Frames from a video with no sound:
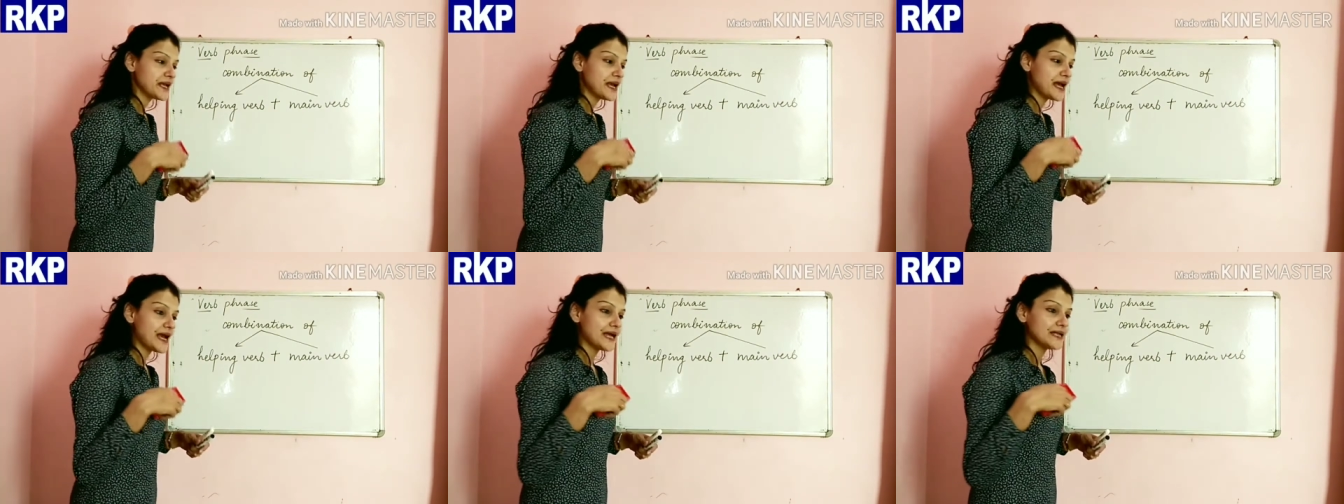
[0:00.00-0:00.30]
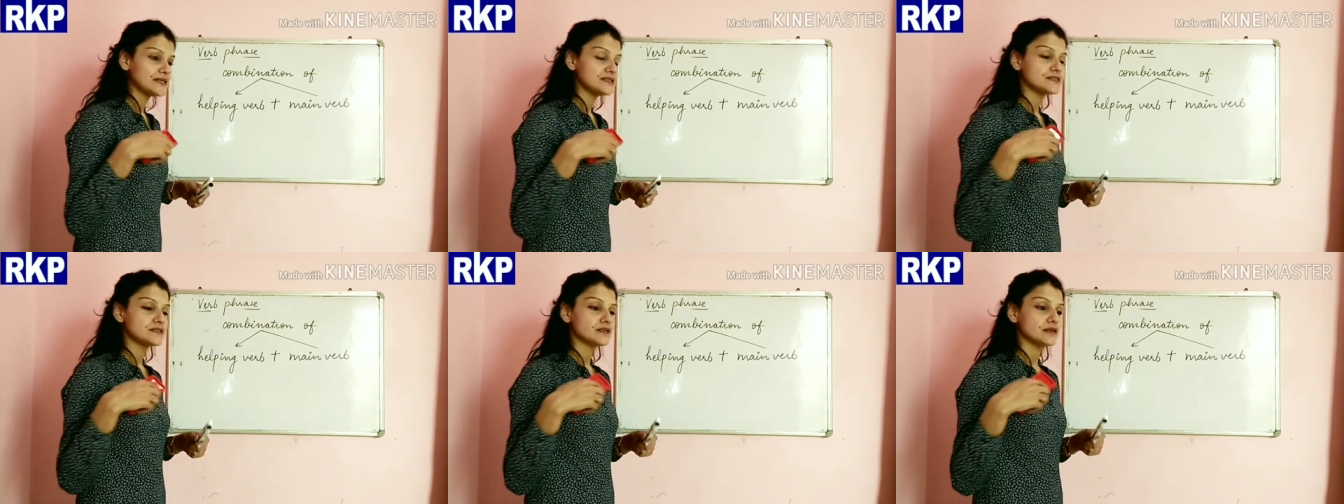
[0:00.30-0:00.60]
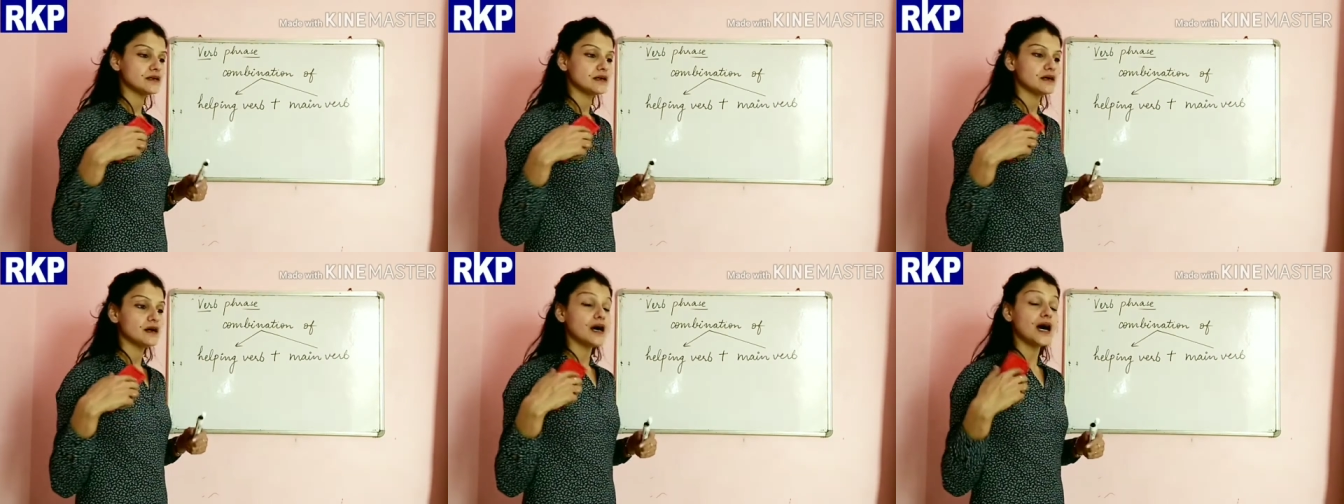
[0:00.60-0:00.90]
and
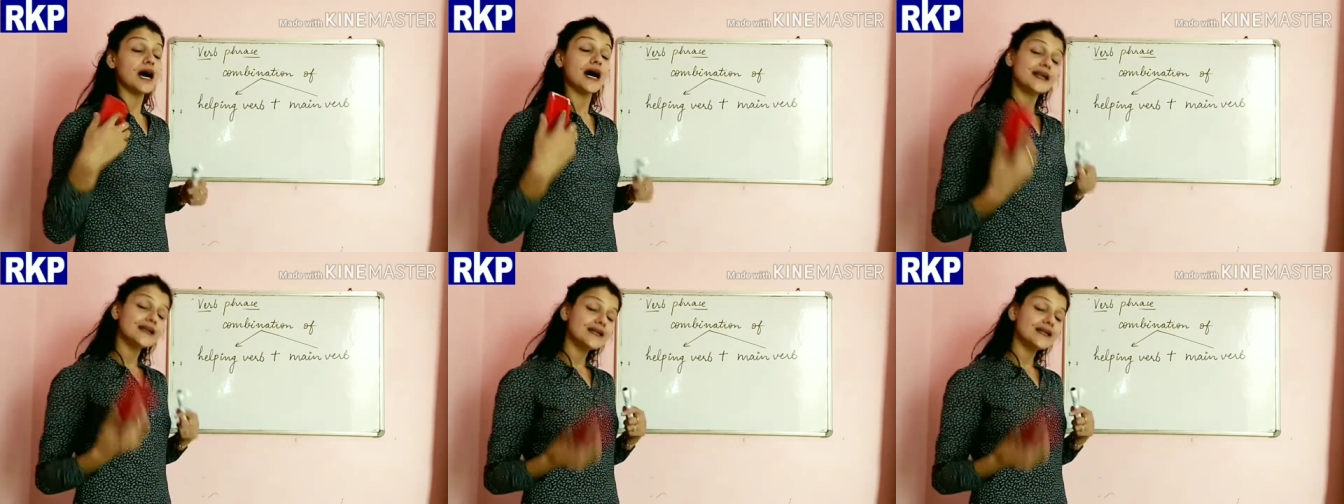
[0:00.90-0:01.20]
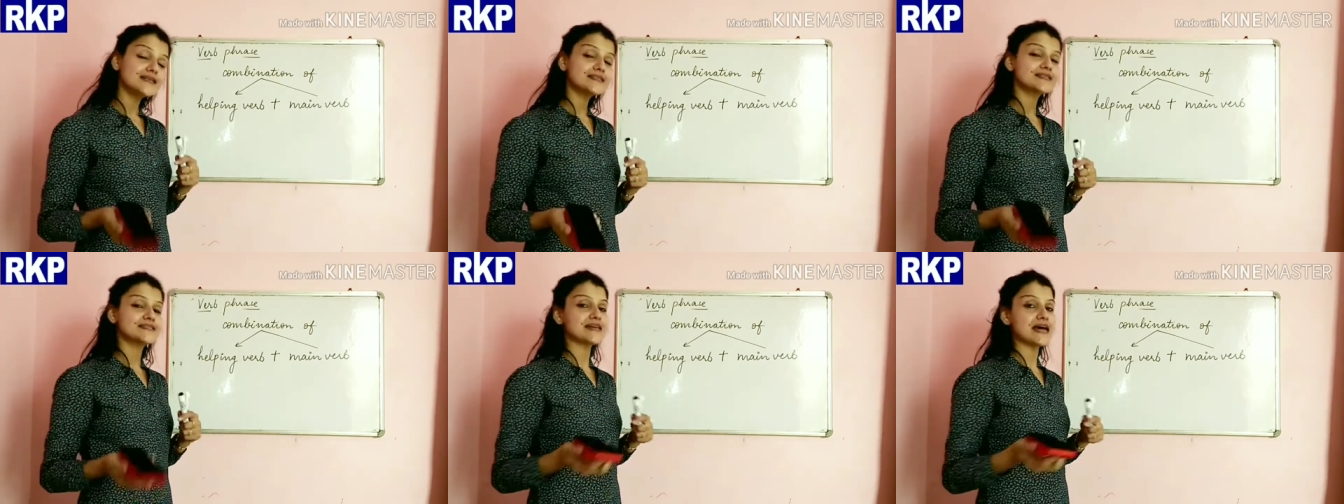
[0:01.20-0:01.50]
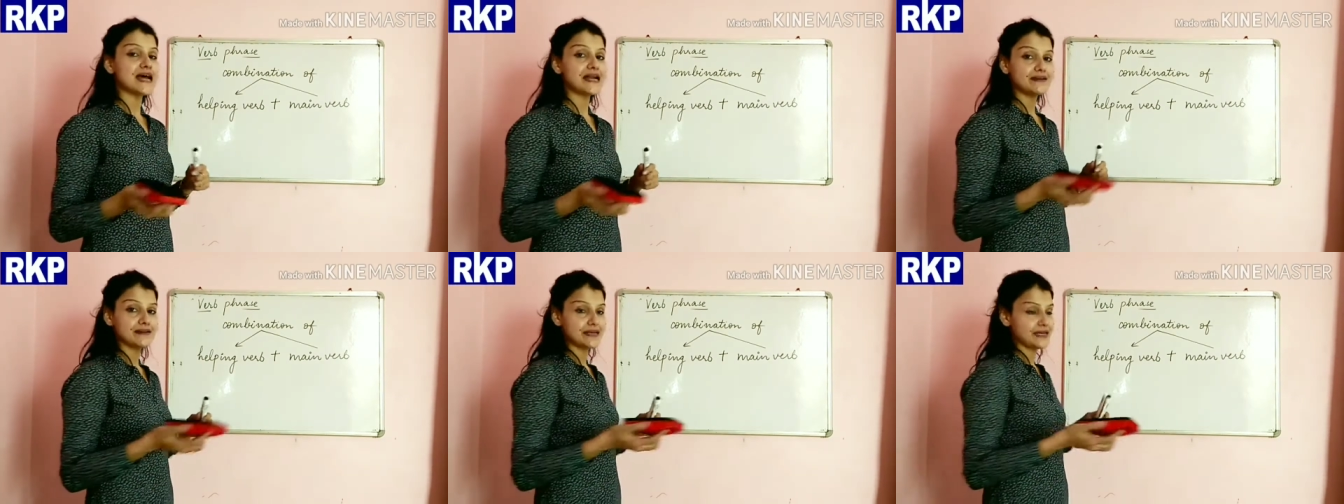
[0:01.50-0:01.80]

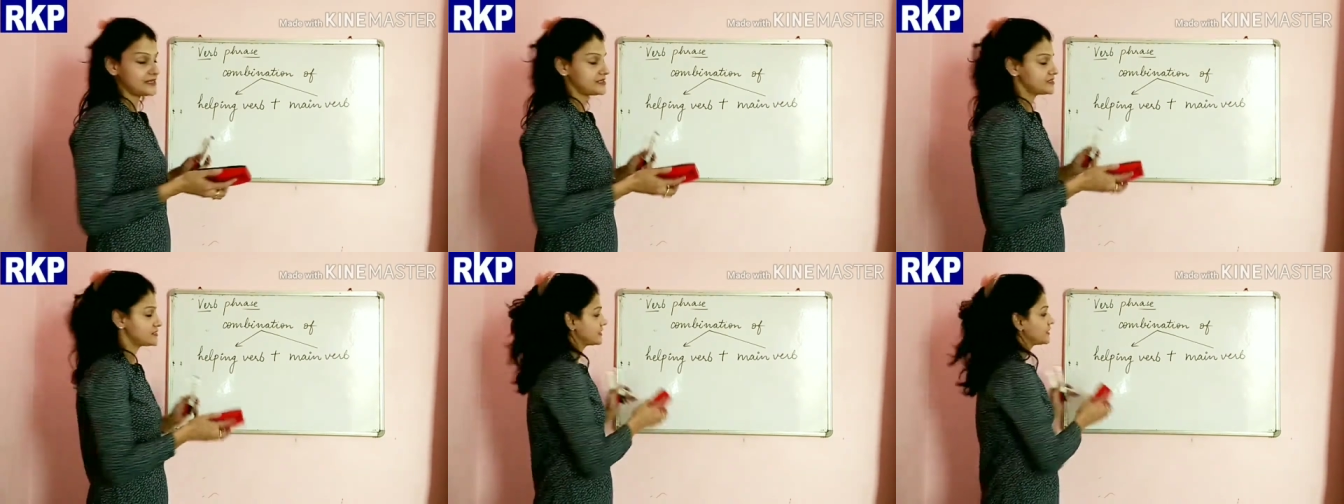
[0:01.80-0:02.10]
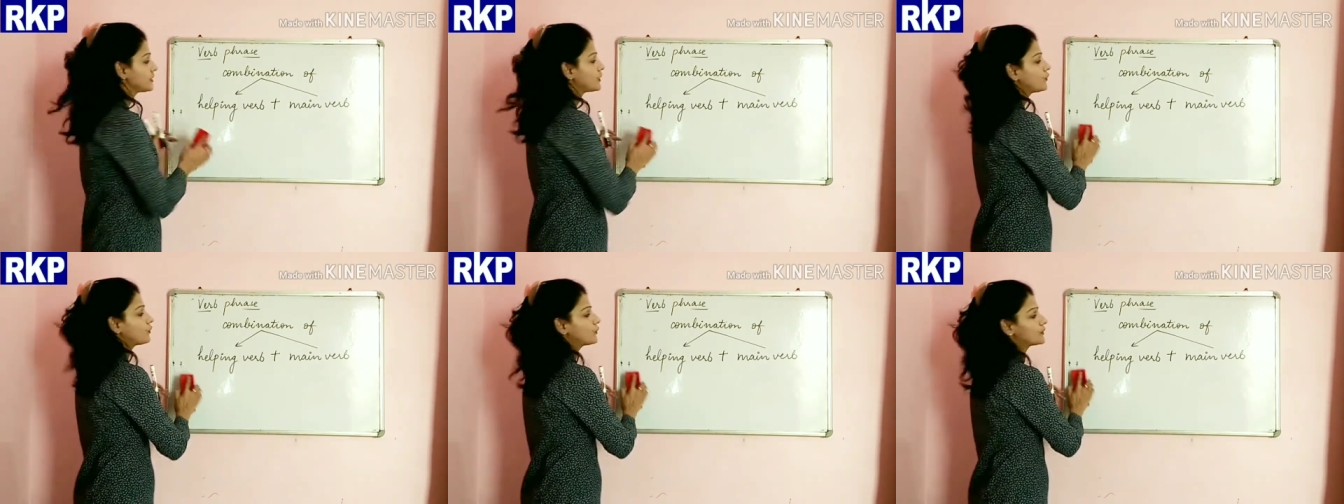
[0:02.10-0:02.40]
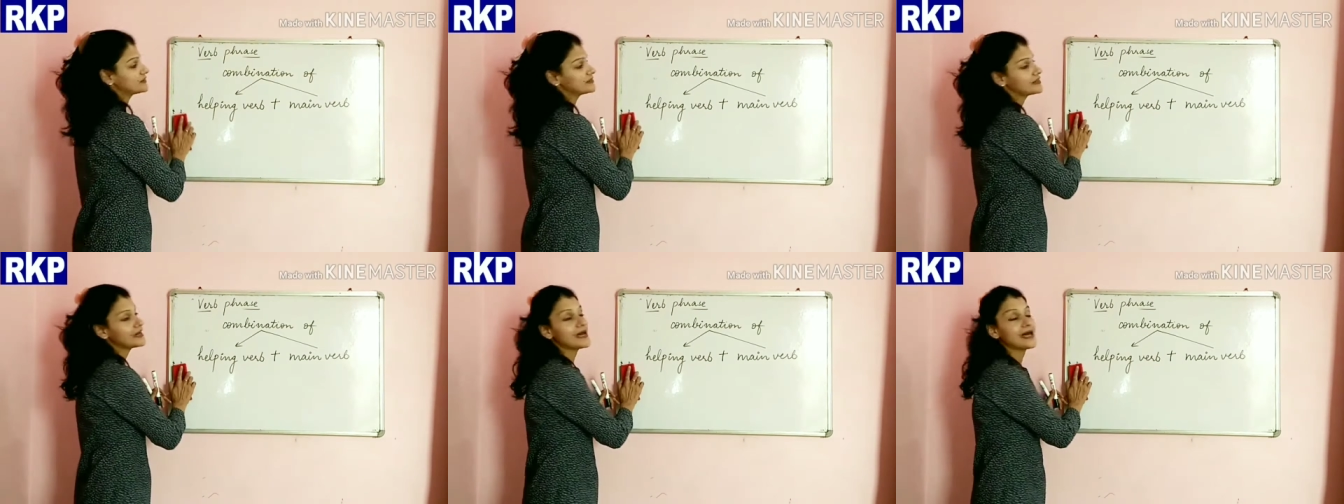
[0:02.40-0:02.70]
understand it
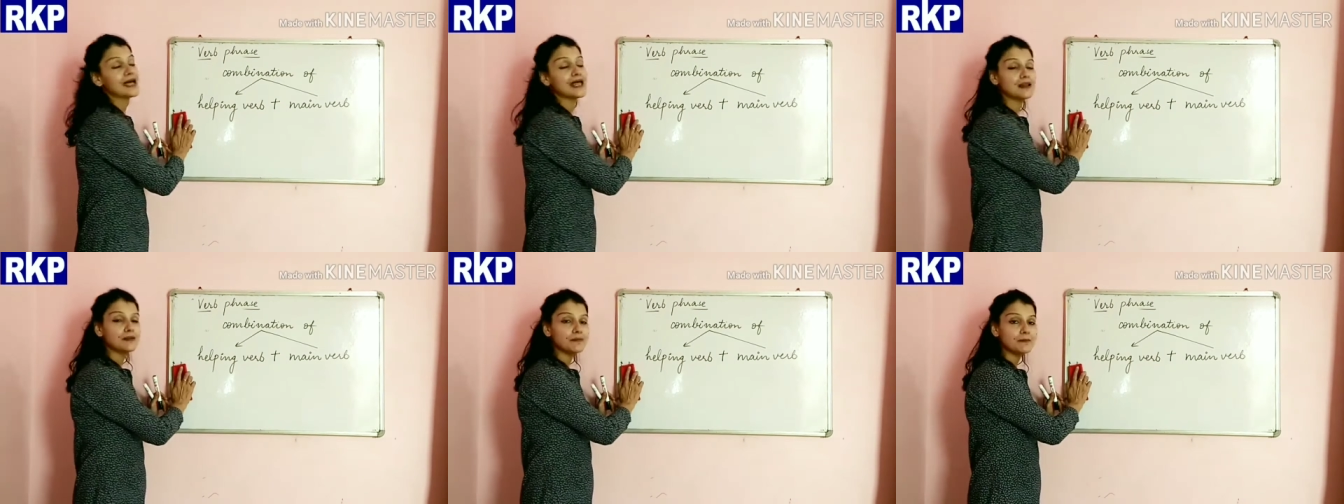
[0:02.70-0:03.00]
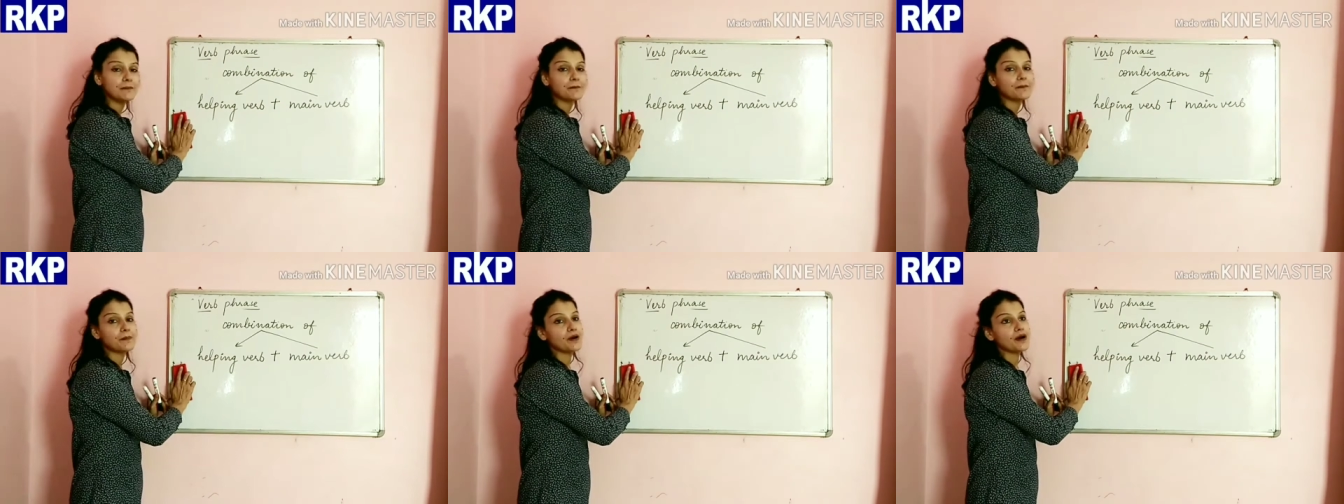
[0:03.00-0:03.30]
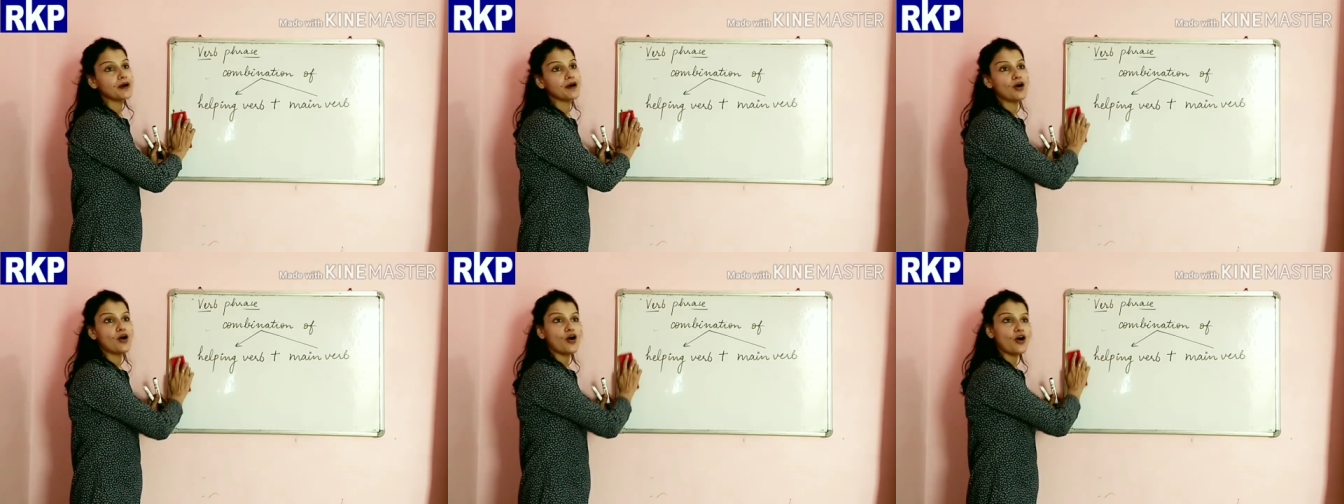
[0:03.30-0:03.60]
with the help
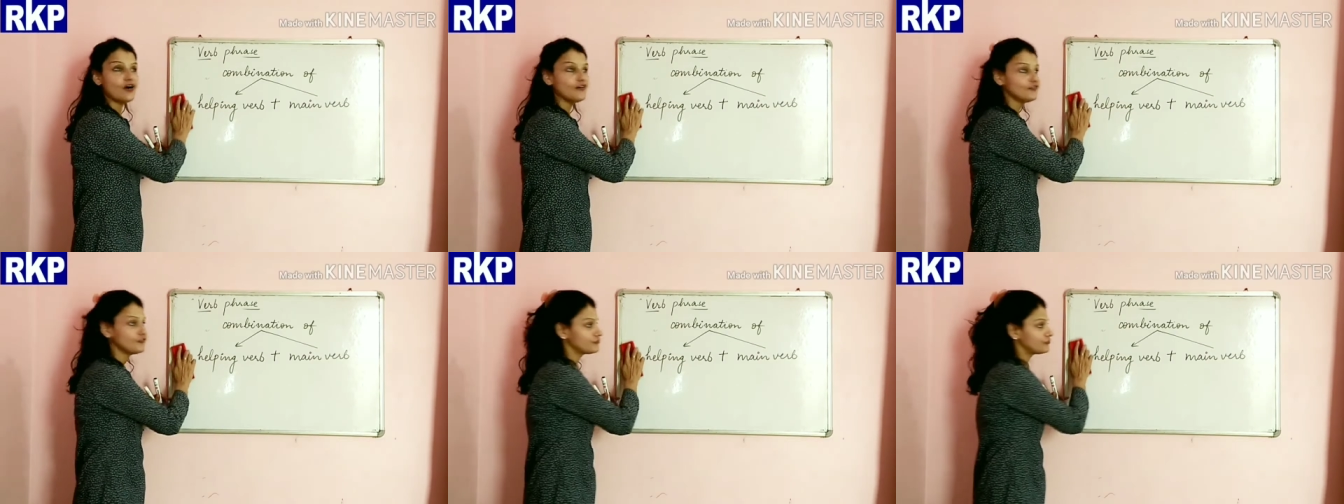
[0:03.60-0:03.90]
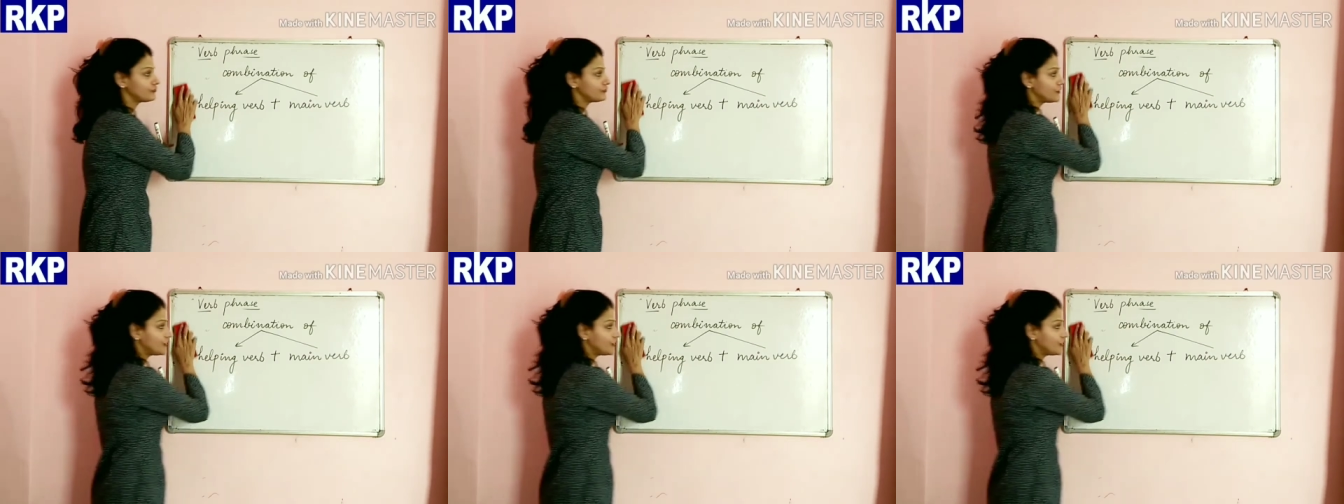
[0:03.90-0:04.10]
of